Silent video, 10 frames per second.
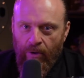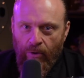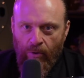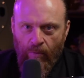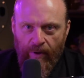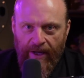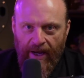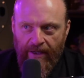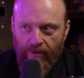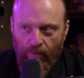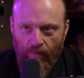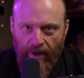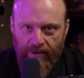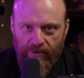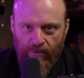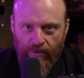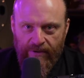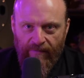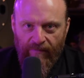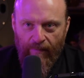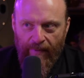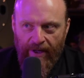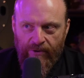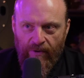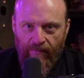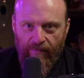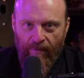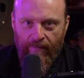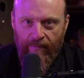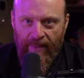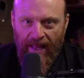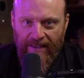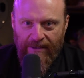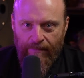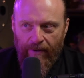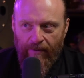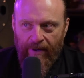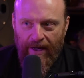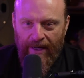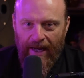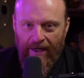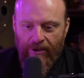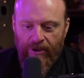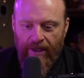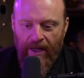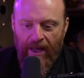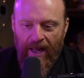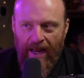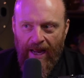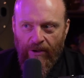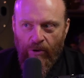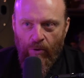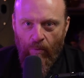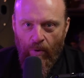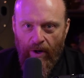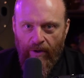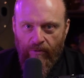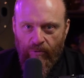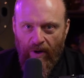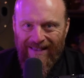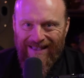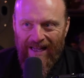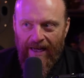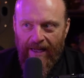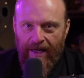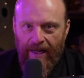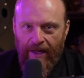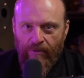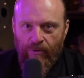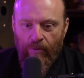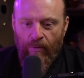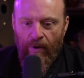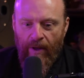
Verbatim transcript: you are getting direct source information from that mm-hmm. spirit and energy, and you are translating it into